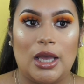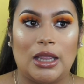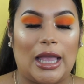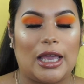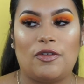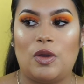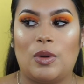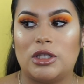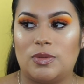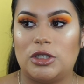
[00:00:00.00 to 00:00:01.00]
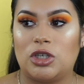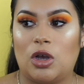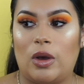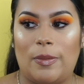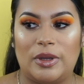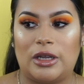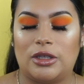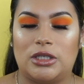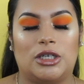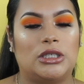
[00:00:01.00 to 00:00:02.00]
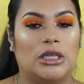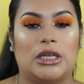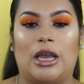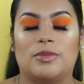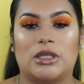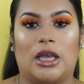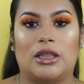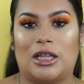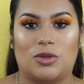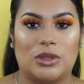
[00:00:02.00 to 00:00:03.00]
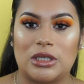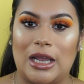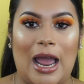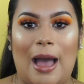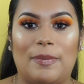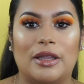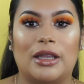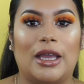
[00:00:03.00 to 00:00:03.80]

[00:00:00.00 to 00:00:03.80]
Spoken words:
Like, if he wants me to go up and down the stairs 10 times, like, that's what's gonna happen.